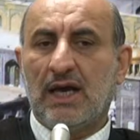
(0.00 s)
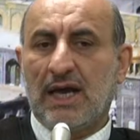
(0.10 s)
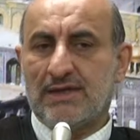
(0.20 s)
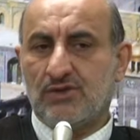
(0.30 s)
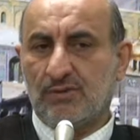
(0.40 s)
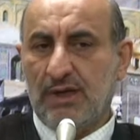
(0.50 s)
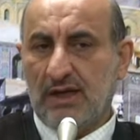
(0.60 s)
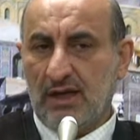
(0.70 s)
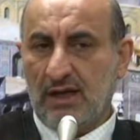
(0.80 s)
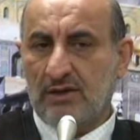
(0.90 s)
has to be
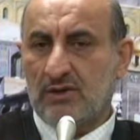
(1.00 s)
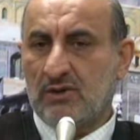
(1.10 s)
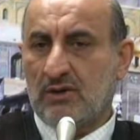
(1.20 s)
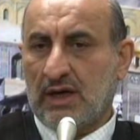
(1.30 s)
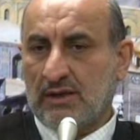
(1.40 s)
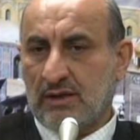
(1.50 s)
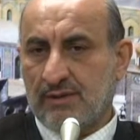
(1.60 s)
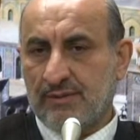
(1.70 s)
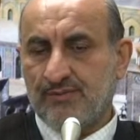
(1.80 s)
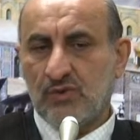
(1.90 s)
cleaned,
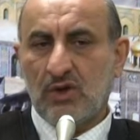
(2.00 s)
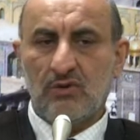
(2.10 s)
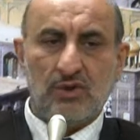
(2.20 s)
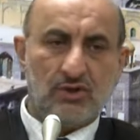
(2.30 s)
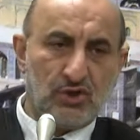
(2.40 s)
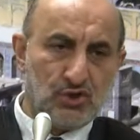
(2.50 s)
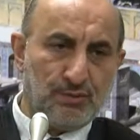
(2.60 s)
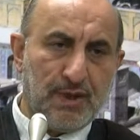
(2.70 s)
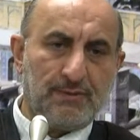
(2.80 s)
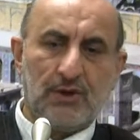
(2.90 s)
either with
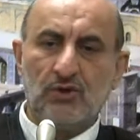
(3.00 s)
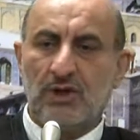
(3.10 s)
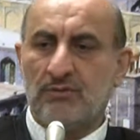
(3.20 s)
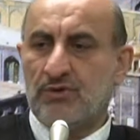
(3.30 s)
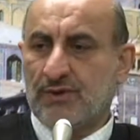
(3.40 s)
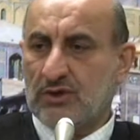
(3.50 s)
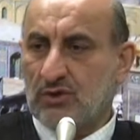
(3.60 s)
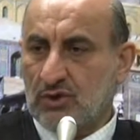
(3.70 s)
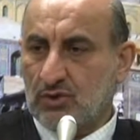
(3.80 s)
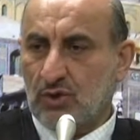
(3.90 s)
tissue paper you remove it
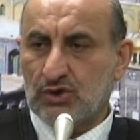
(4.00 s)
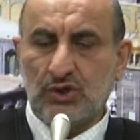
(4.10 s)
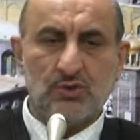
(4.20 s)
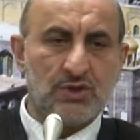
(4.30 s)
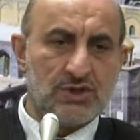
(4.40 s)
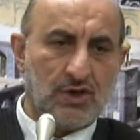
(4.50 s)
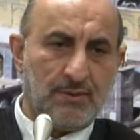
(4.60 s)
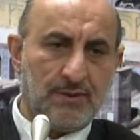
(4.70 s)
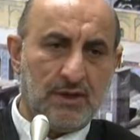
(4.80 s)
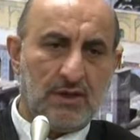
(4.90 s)
or you wash it with
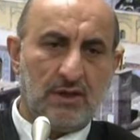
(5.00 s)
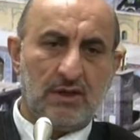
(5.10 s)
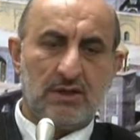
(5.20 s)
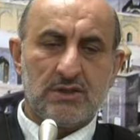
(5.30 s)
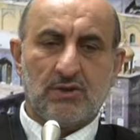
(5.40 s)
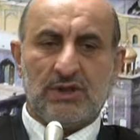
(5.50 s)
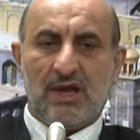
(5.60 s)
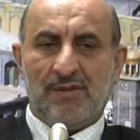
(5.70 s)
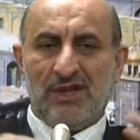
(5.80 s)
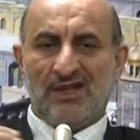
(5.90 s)
soap. So
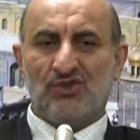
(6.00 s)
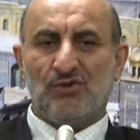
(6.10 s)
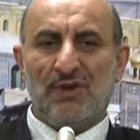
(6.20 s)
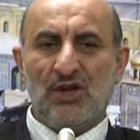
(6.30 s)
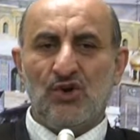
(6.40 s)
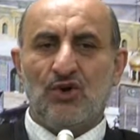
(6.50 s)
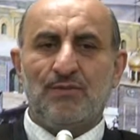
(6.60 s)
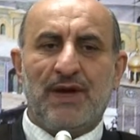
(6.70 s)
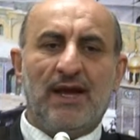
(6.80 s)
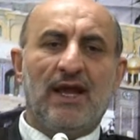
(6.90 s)
there should be
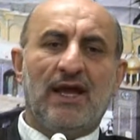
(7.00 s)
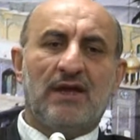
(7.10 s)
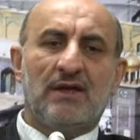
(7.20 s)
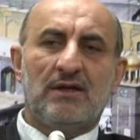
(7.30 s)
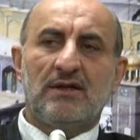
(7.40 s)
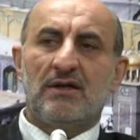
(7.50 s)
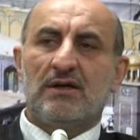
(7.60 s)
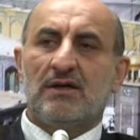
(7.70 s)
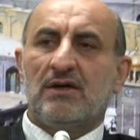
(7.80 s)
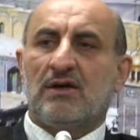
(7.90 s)
no barrier
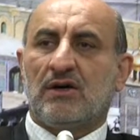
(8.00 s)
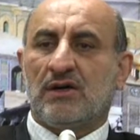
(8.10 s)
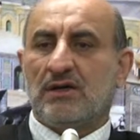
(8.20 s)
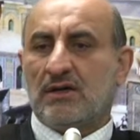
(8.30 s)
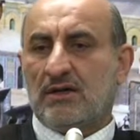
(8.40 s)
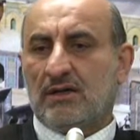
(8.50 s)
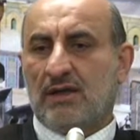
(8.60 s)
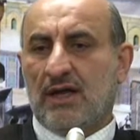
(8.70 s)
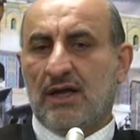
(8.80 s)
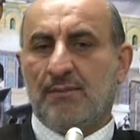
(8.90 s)
on
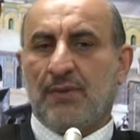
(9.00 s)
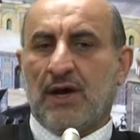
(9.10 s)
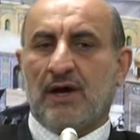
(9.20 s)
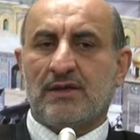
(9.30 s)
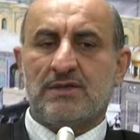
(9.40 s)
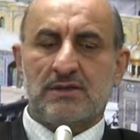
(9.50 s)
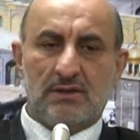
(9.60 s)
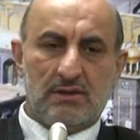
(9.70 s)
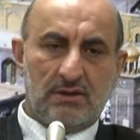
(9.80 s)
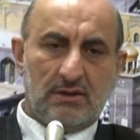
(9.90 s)
the parts